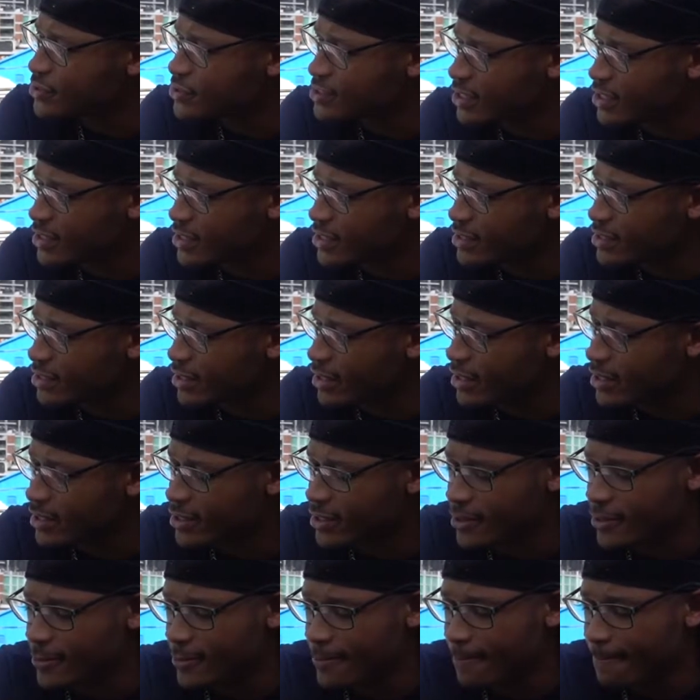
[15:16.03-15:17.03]
second, like,
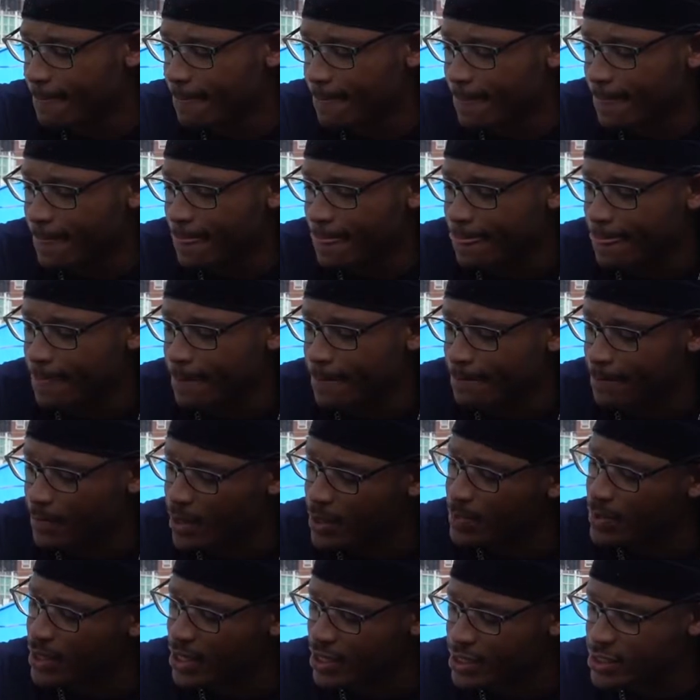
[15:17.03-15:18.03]

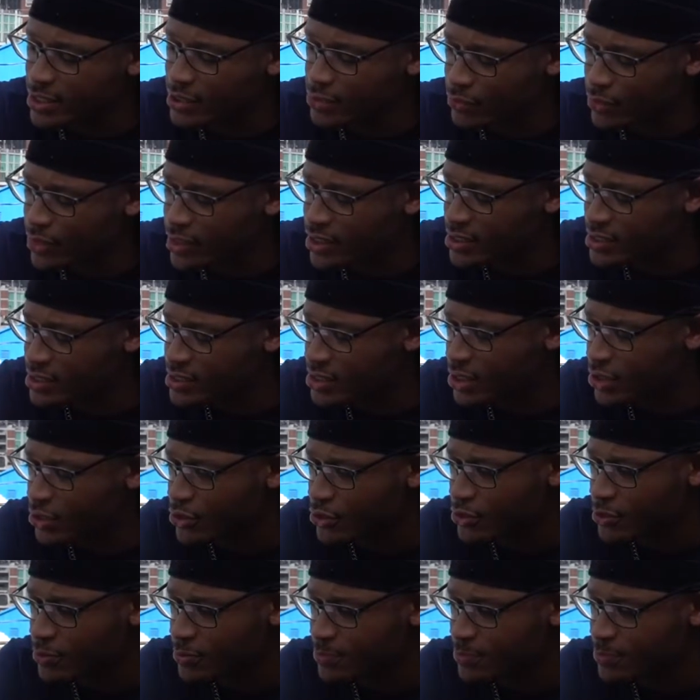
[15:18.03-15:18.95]
maybe I need to reconsider,